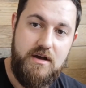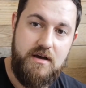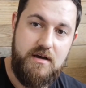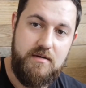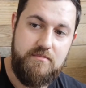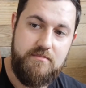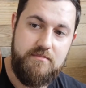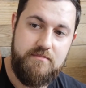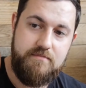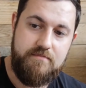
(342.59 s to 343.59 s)

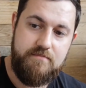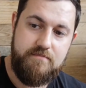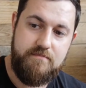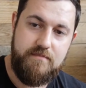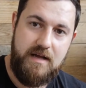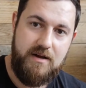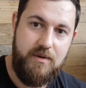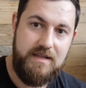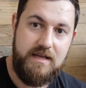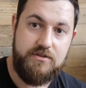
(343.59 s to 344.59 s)
I
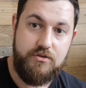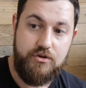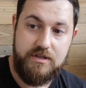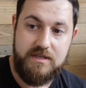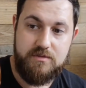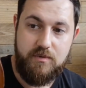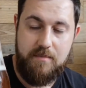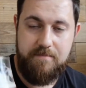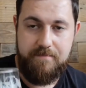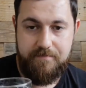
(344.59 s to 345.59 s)
quite like the look of this
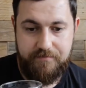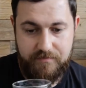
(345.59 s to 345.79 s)
one,